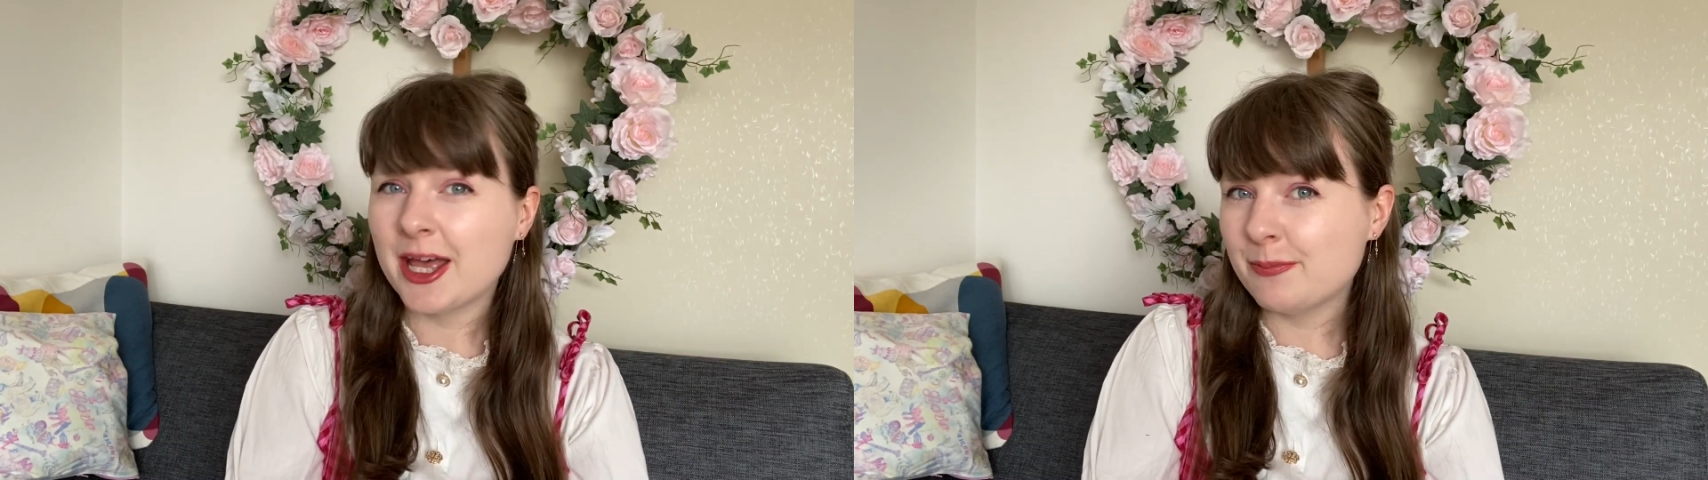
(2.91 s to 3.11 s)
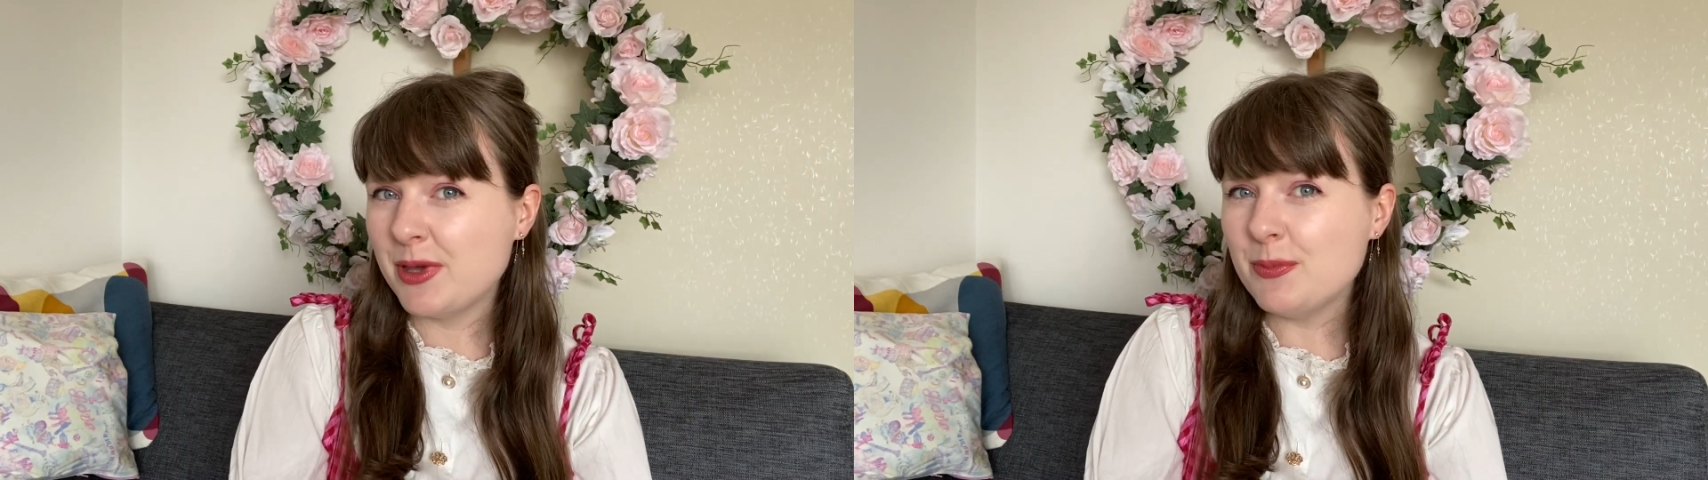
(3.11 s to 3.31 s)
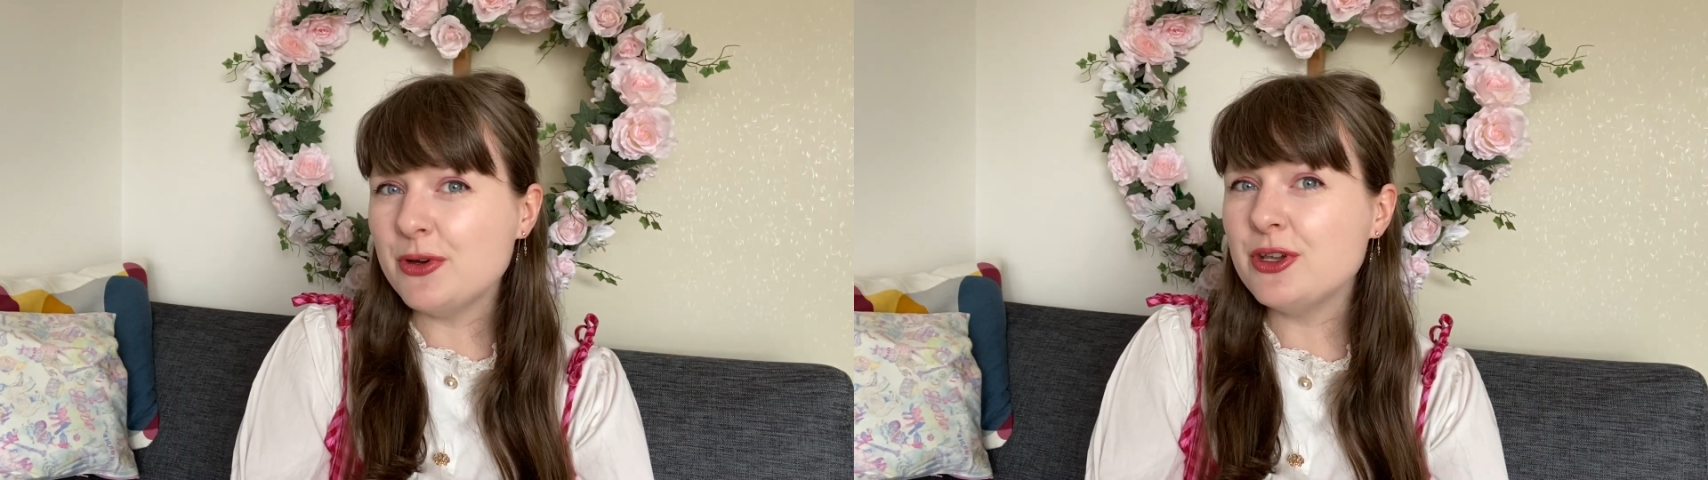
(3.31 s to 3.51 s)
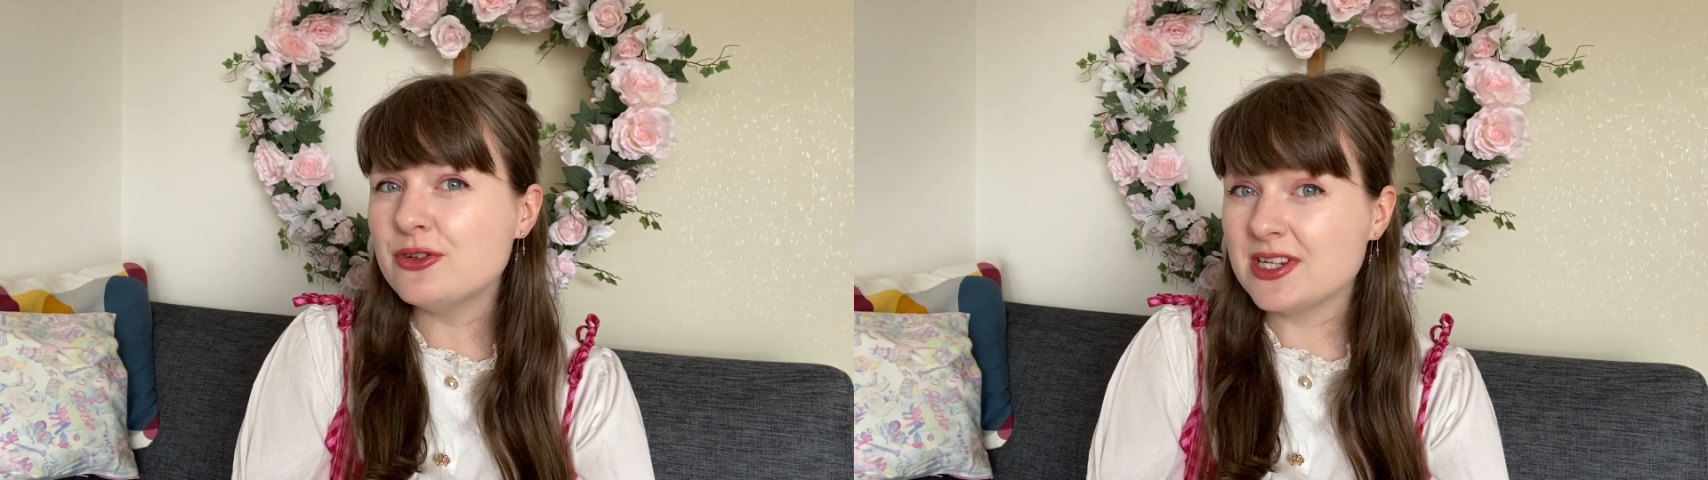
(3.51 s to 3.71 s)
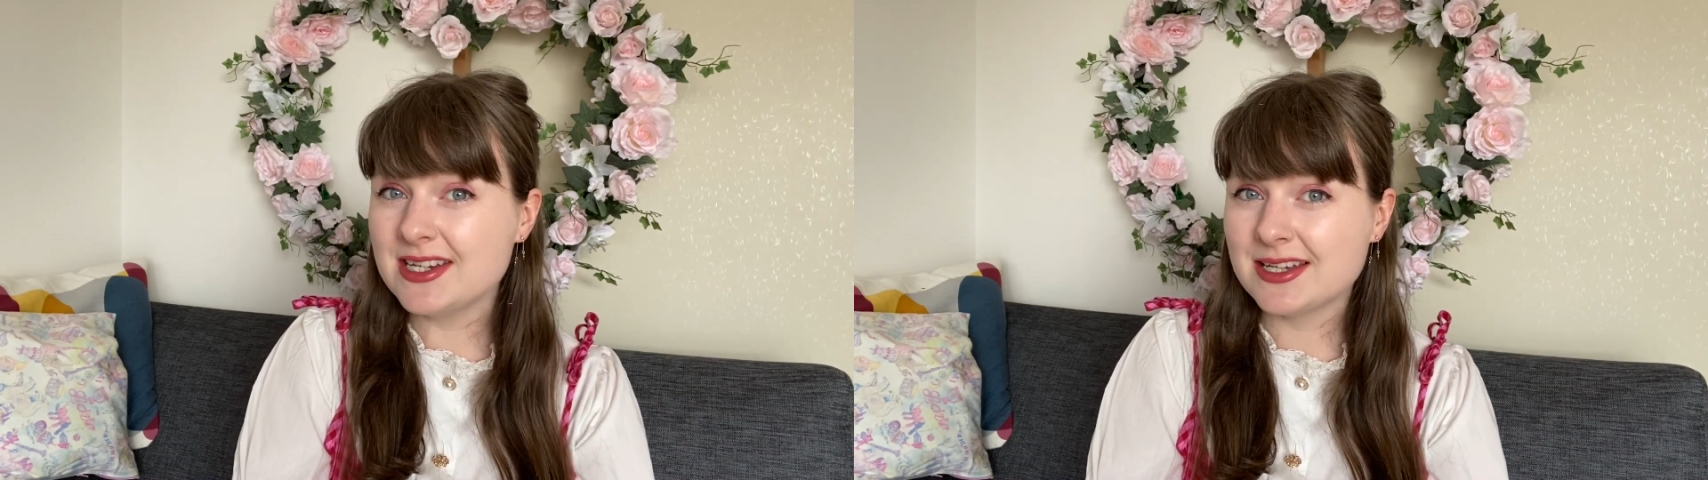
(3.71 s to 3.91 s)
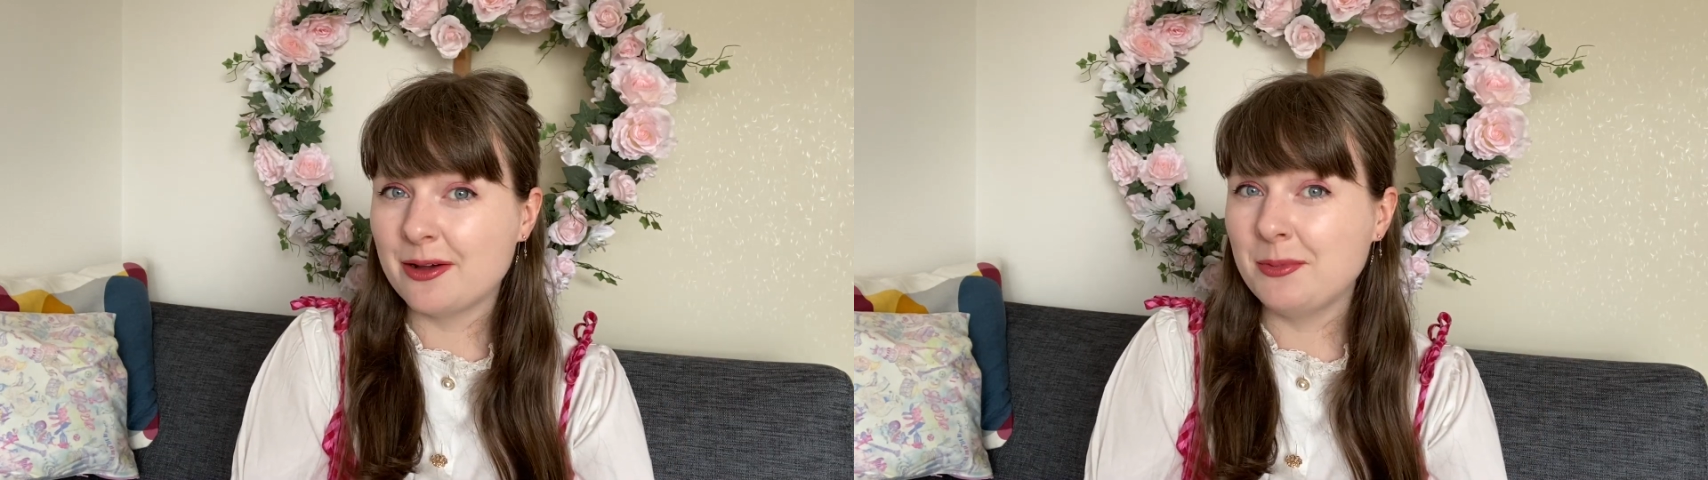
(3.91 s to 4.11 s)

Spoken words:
and people usually tell